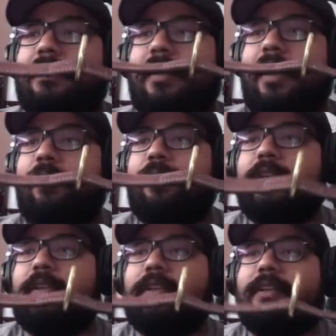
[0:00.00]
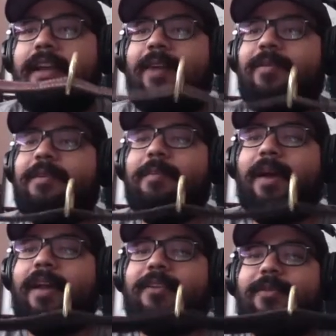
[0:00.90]
I wouldn't
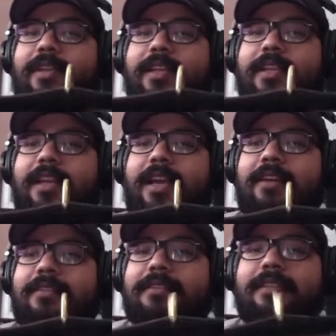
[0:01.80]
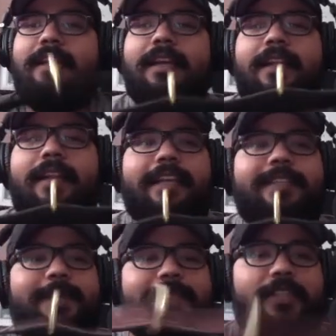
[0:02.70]
bother with anything else. Like
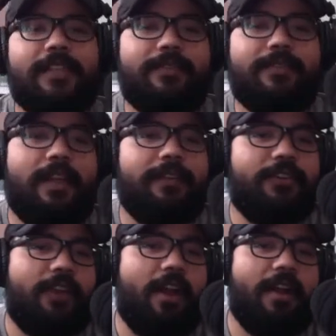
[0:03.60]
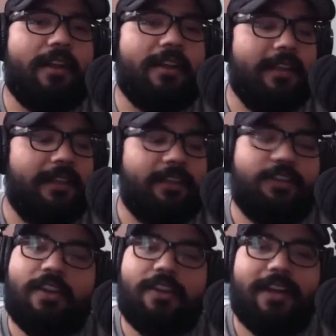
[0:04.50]
especially if you love your dog, you
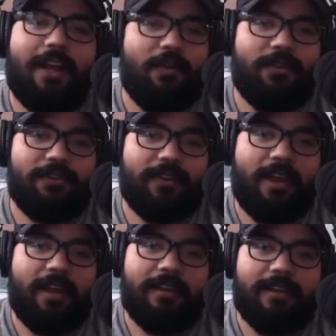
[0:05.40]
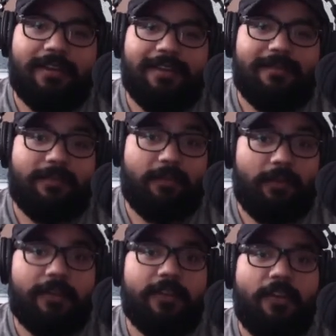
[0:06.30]
know you're gonna own your dog
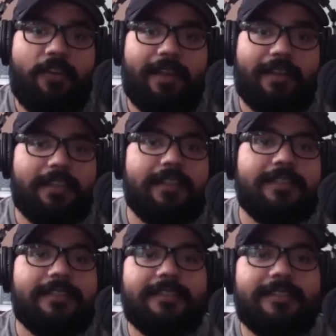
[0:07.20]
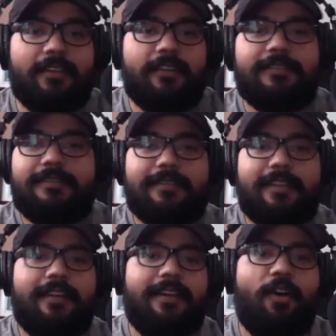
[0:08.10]
for, at least,
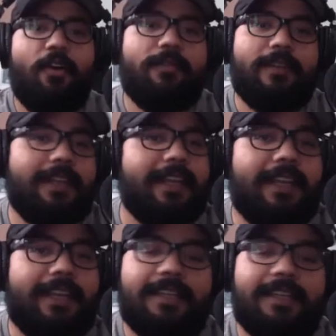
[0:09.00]
over a decade.